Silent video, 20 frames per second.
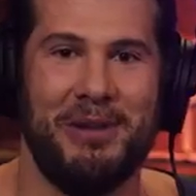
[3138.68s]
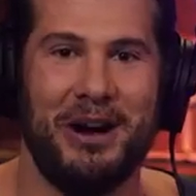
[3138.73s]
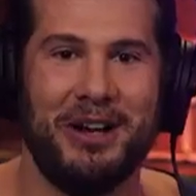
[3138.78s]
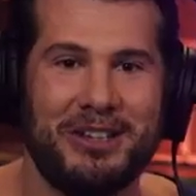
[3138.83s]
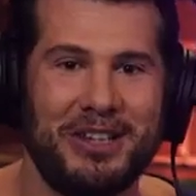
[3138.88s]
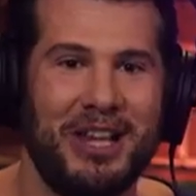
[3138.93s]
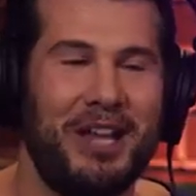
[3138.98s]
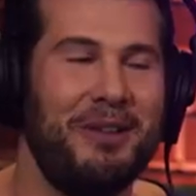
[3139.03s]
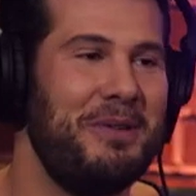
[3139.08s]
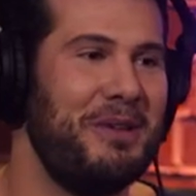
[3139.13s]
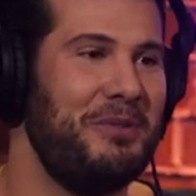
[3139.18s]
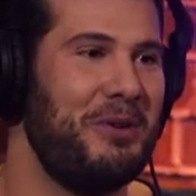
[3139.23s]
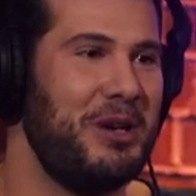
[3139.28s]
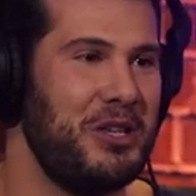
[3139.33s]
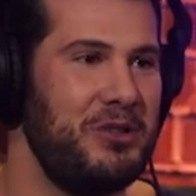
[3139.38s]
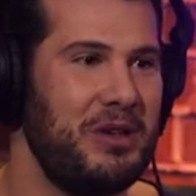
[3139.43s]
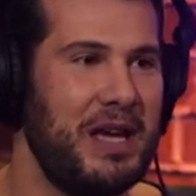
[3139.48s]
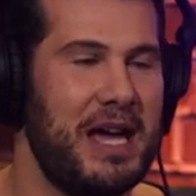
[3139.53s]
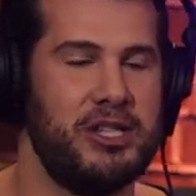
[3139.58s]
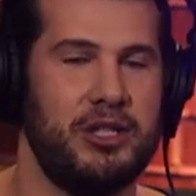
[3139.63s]
Mug Club and
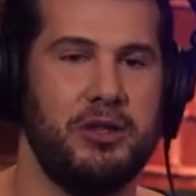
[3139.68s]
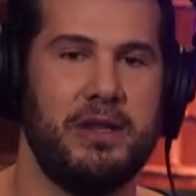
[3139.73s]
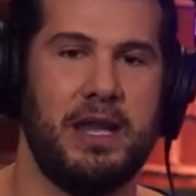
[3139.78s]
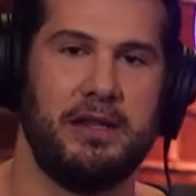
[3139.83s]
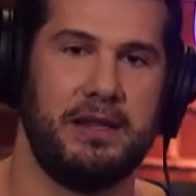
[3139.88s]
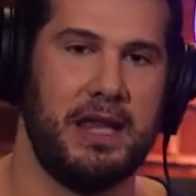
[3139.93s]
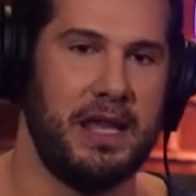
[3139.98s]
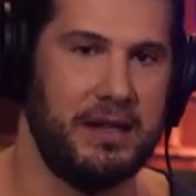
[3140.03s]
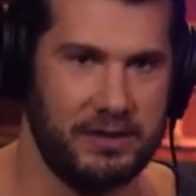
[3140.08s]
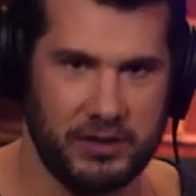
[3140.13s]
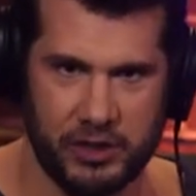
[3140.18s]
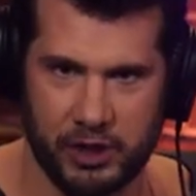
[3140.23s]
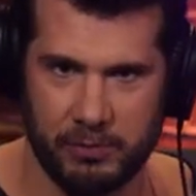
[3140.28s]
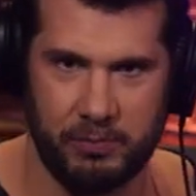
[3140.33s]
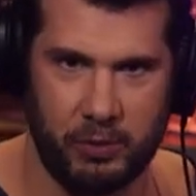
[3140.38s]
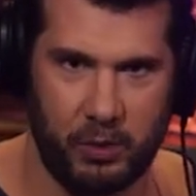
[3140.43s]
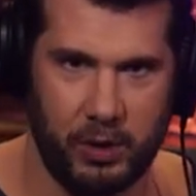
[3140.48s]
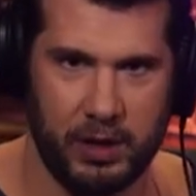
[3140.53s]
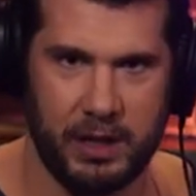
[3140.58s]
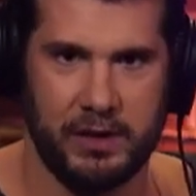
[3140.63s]
what you guys do that
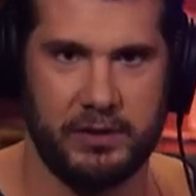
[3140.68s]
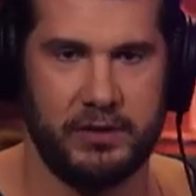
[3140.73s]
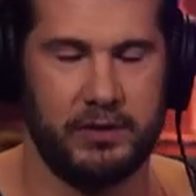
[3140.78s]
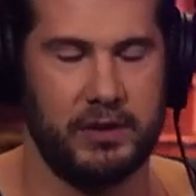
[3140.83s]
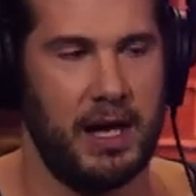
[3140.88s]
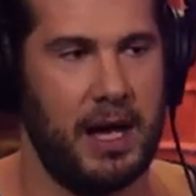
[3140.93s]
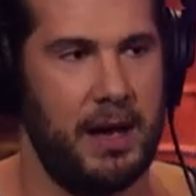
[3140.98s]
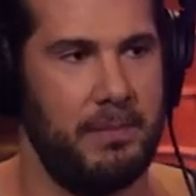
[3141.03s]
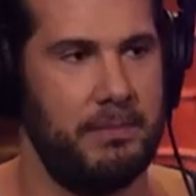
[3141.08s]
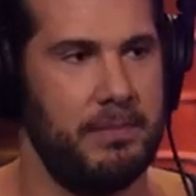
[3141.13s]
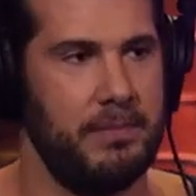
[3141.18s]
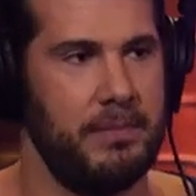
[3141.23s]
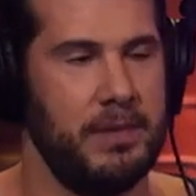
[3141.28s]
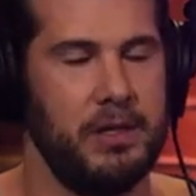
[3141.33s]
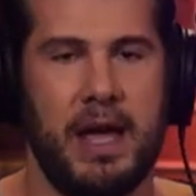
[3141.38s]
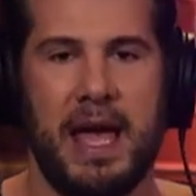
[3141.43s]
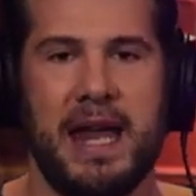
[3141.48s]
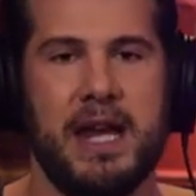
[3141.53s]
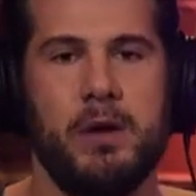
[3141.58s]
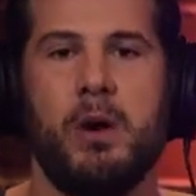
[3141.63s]
support us.
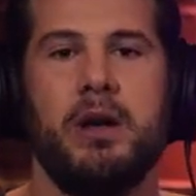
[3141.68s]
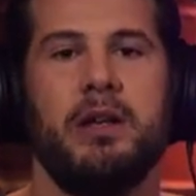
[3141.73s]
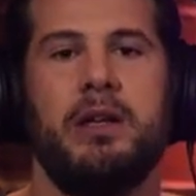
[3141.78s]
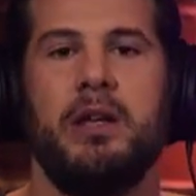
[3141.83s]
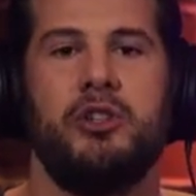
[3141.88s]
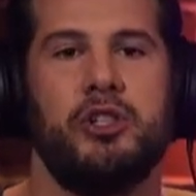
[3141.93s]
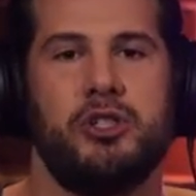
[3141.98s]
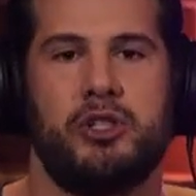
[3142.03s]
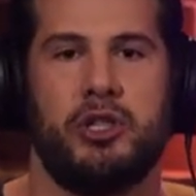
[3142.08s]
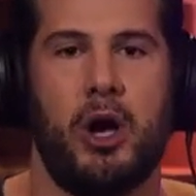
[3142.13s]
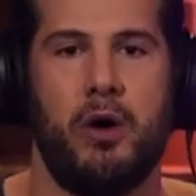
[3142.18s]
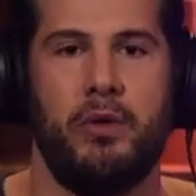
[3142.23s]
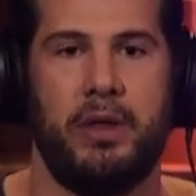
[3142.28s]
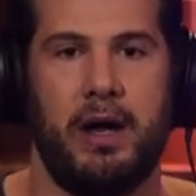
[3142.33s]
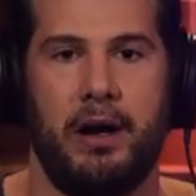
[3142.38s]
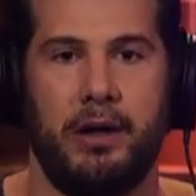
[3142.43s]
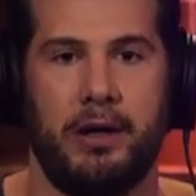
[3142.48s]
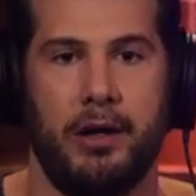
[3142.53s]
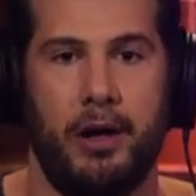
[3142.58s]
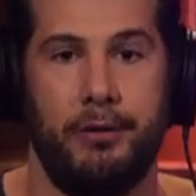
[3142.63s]
Anyone could just go
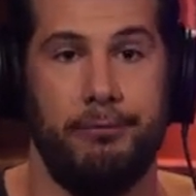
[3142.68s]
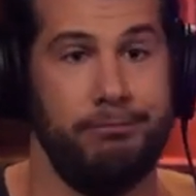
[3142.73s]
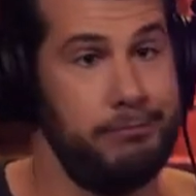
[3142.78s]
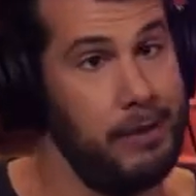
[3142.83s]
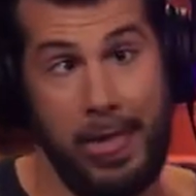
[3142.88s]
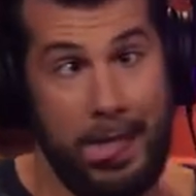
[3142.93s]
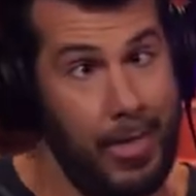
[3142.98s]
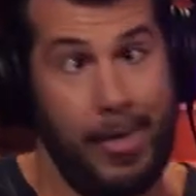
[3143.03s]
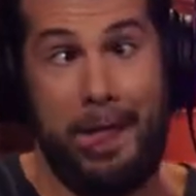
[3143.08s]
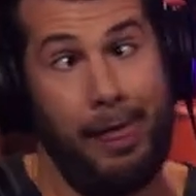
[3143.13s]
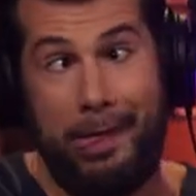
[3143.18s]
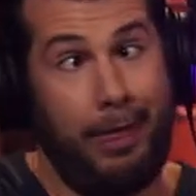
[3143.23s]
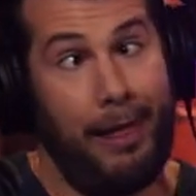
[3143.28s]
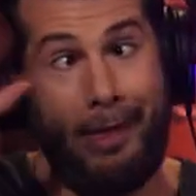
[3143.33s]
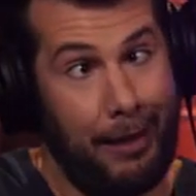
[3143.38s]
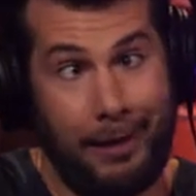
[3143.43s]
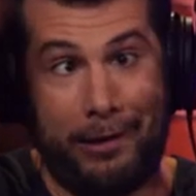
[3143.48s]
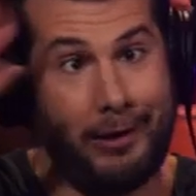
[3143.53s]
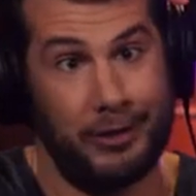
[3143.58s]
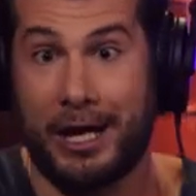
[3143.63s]
there and go,
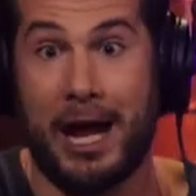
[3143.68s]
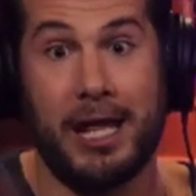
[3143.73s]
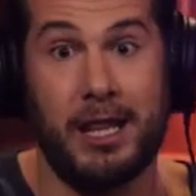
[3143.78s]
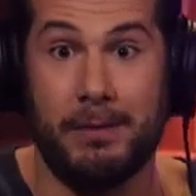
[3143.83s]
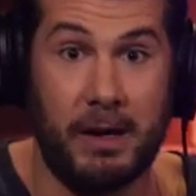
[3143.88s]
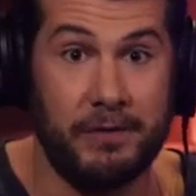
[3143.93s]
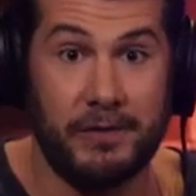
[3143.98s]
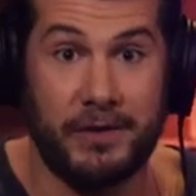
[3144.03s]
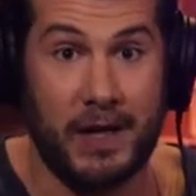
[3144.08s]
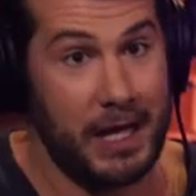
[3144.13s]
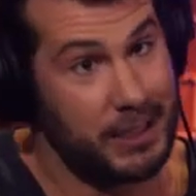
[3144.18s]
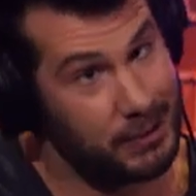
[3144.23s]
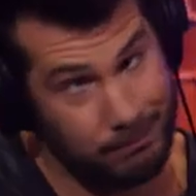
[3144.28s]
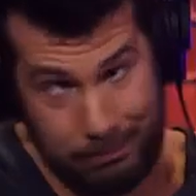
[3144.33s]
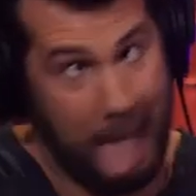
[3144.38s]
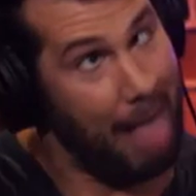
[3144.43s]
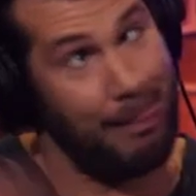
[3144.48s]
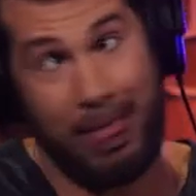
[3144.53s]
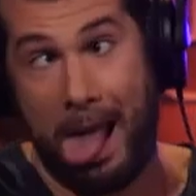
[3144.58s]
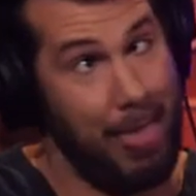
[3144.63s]
Shia LaBeouf sucks,
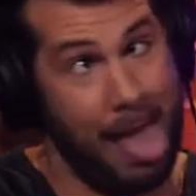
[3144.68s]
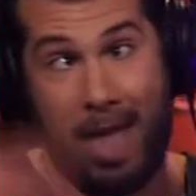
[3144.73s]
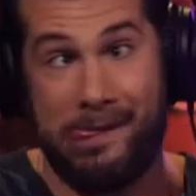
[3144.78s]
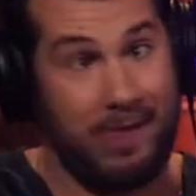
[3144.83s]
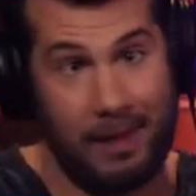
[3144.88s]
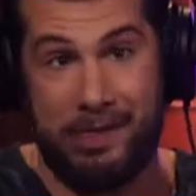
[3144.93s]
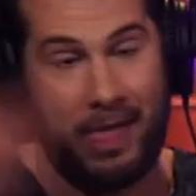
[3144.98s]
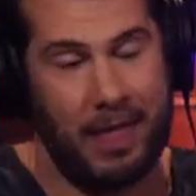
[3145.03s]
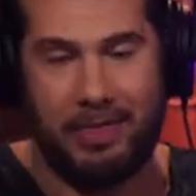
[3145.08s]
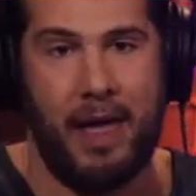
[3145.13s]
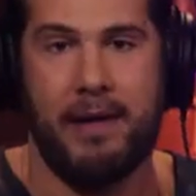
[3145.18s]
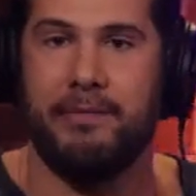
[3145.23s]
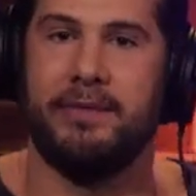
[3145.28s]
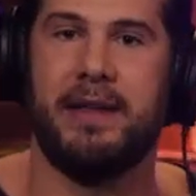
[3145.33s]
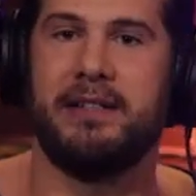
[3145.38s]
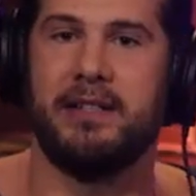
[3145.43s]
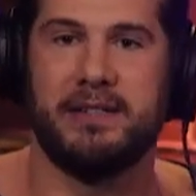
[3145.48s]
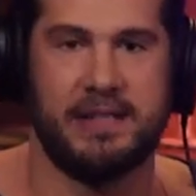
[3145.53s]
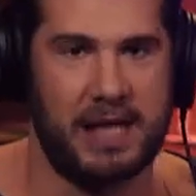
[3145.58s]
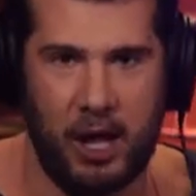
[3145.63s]
blah, blah, blah, blah, blah.
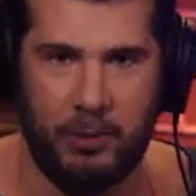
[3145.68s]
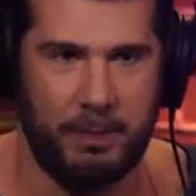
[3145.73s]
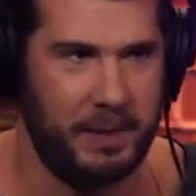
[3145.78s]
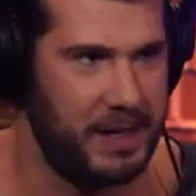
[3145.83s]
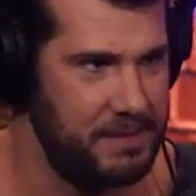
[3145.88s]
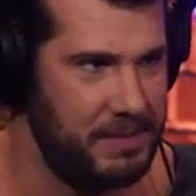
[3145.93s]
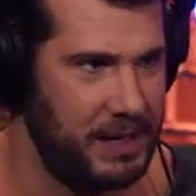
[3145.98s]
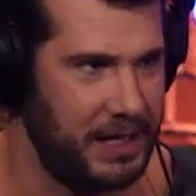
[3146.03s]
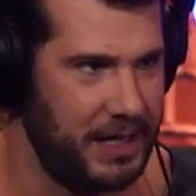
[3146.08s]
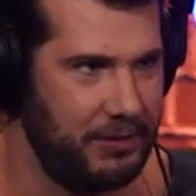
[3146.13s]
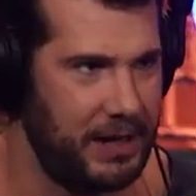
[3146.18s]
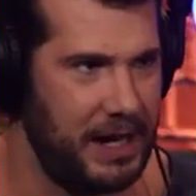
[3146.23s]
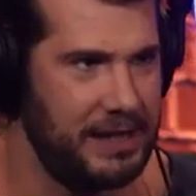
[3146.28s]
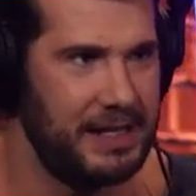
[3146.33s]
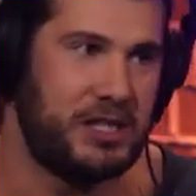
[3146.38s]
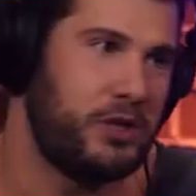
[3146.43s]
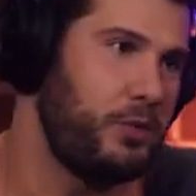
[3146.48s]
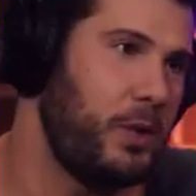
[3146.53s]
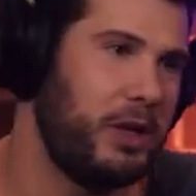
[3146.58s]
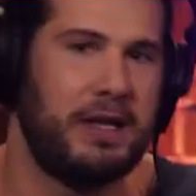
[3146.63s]
That doesn't help anybody, right?
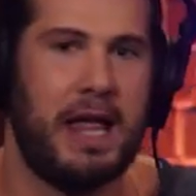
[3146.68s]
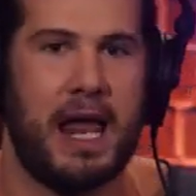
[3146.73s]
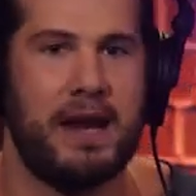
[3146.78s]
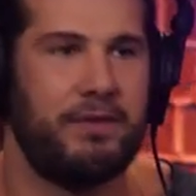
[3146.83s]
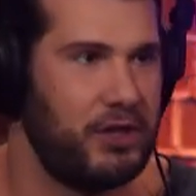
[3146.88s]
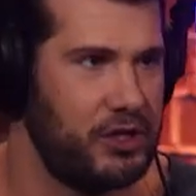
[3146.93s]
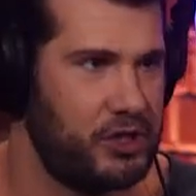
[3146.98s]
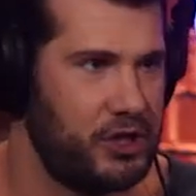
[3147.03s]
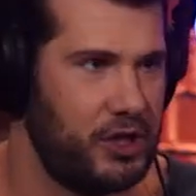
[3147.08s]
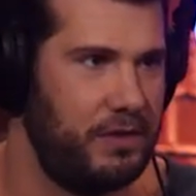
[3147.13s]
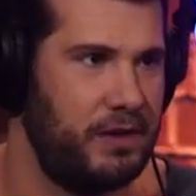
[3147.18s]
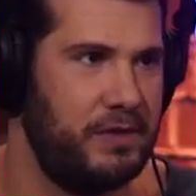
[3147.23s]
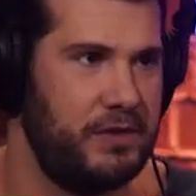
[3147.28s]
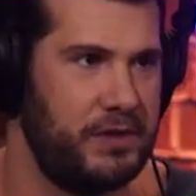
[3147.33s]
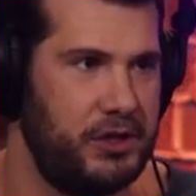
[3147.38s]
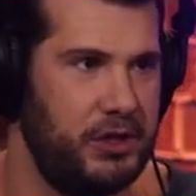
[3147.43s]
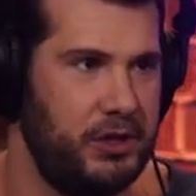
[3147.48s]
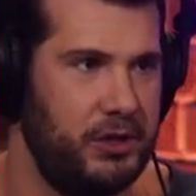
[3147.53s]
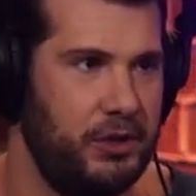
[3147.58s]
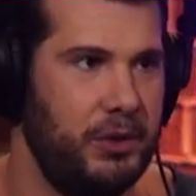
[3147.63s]
And this is what a lot of
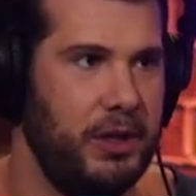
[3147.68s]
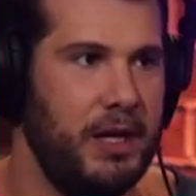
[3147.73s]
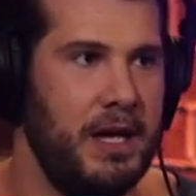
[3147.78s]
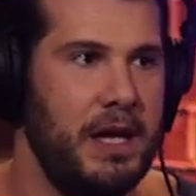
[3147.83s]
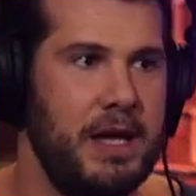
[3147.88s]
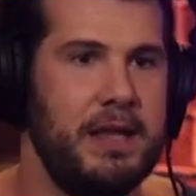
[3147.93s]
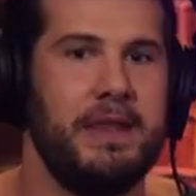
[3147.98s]
conservatives do.